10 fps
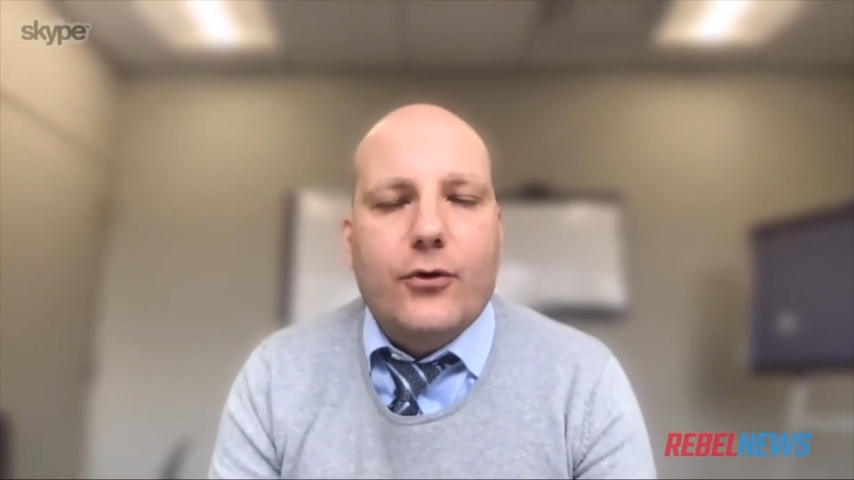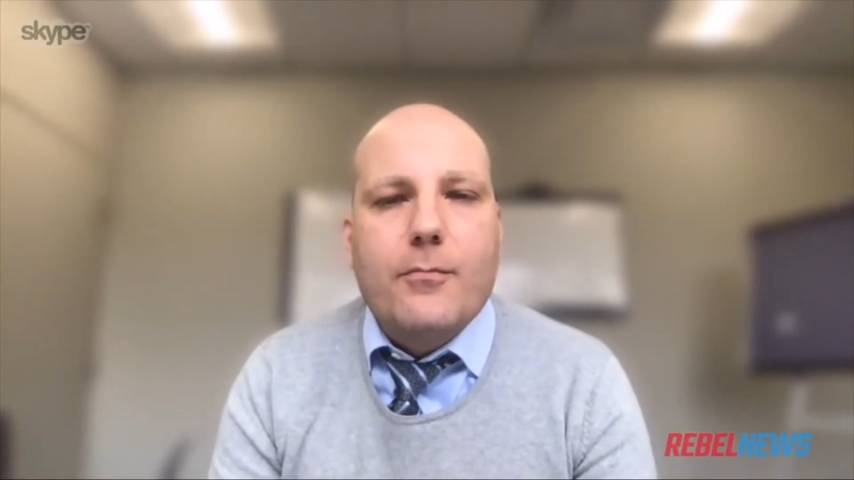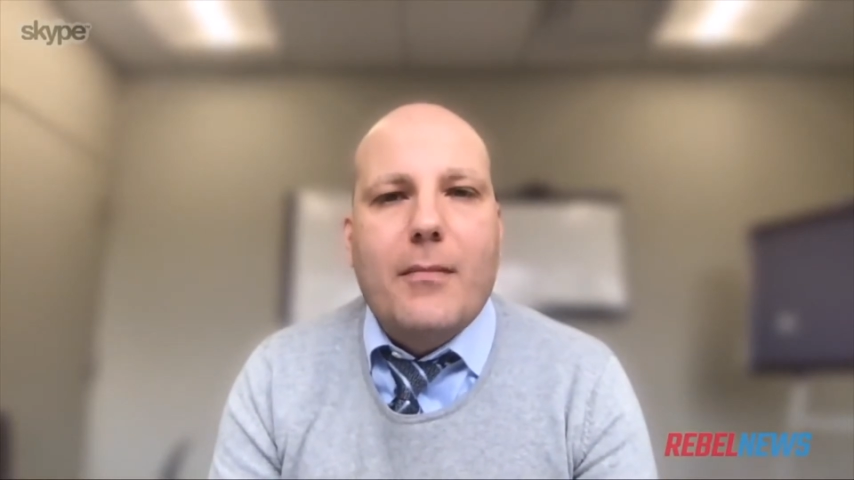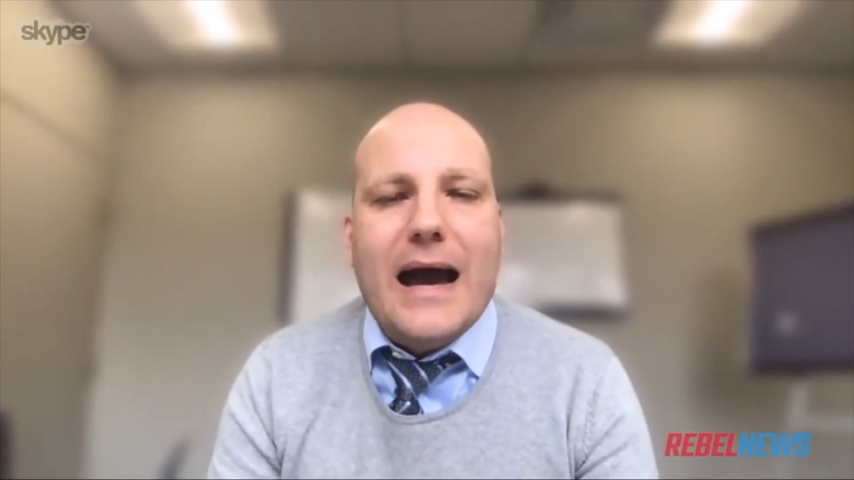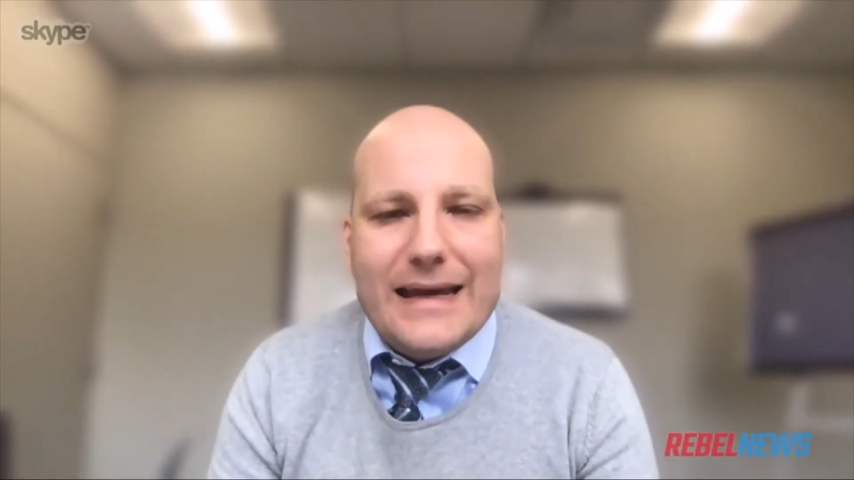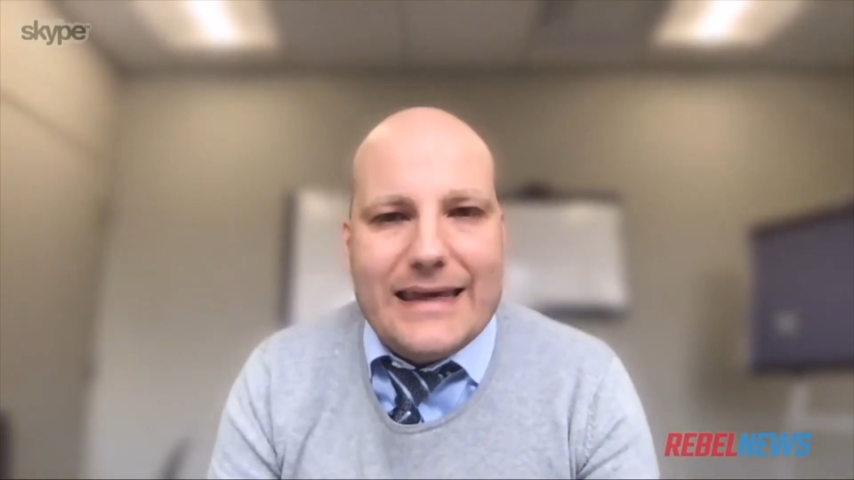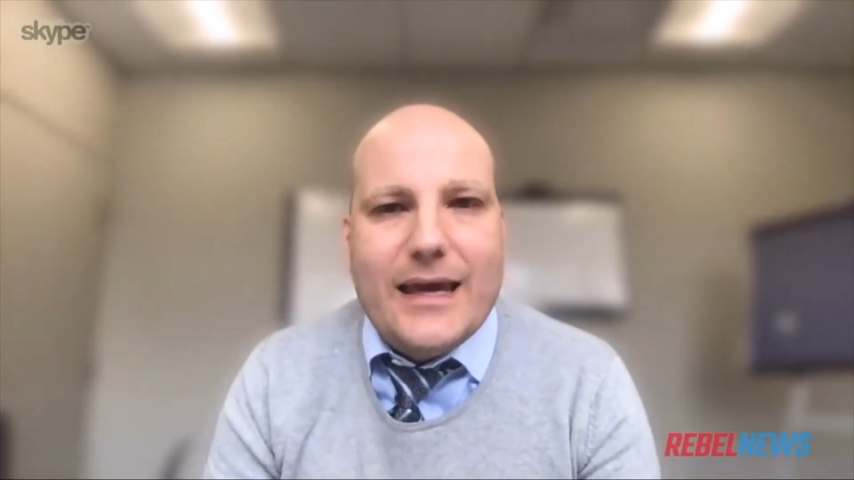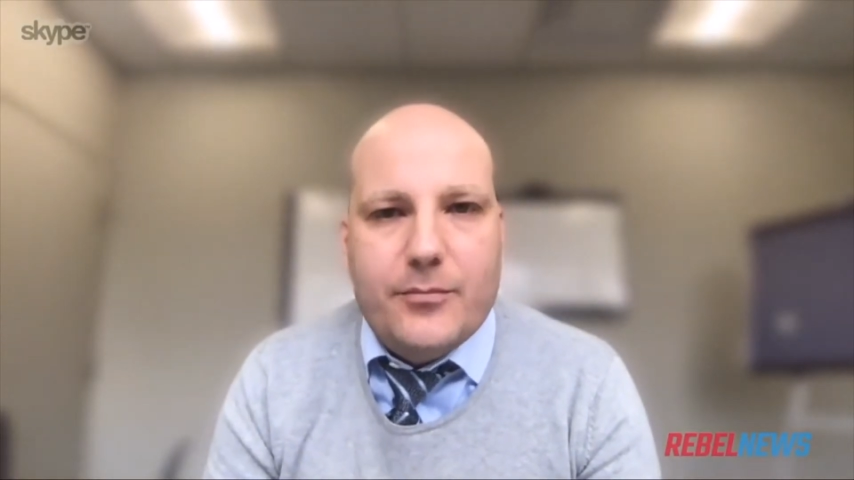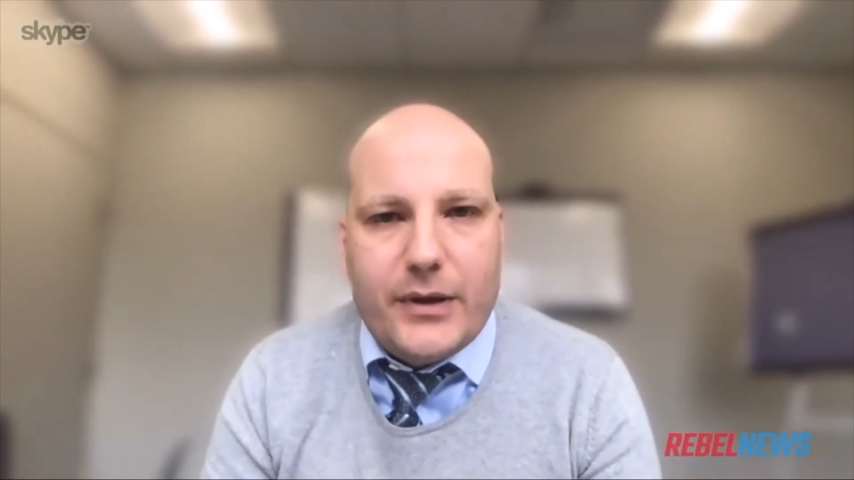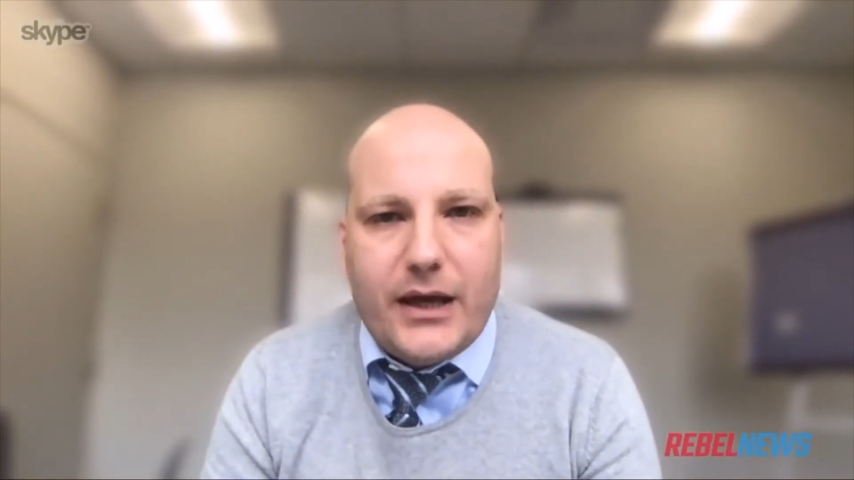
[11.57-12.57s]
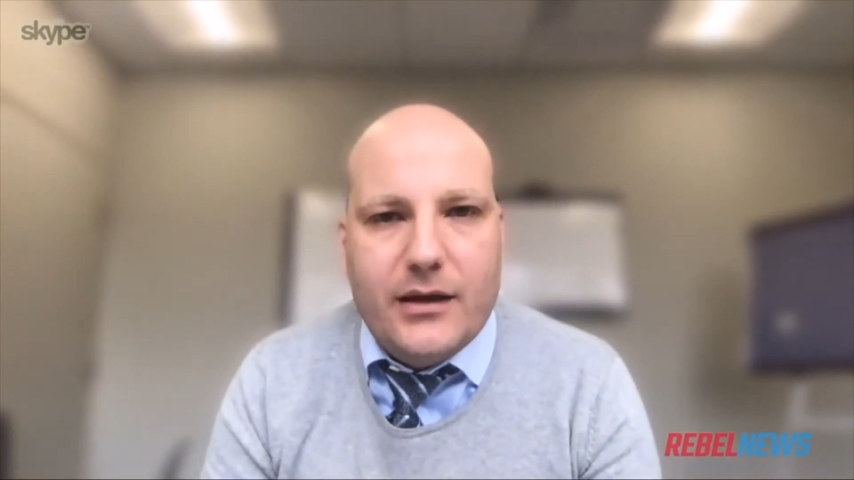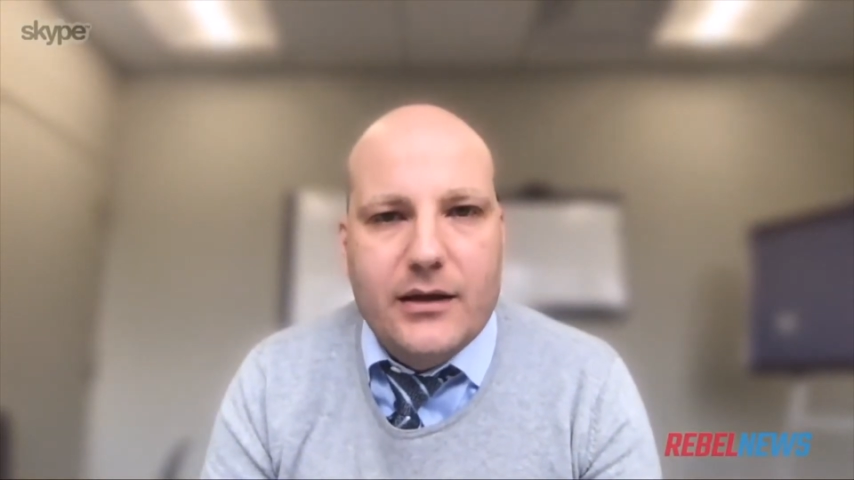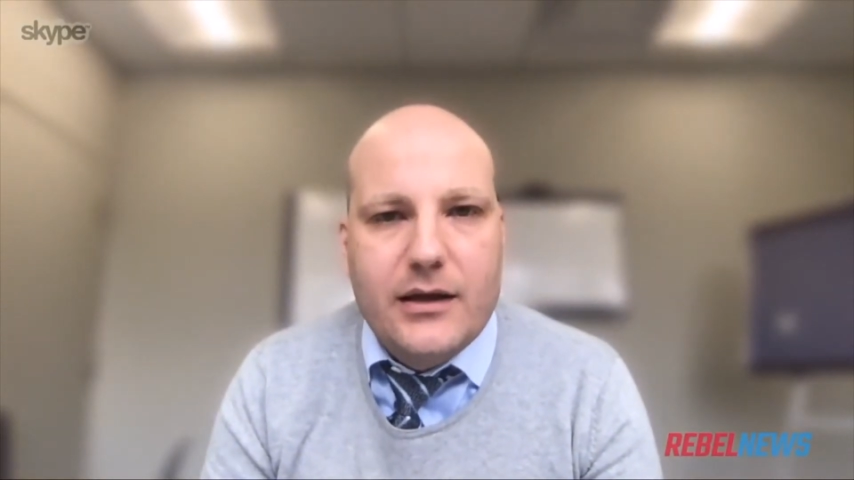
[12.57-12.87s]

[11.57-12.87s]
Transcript: for my campaign.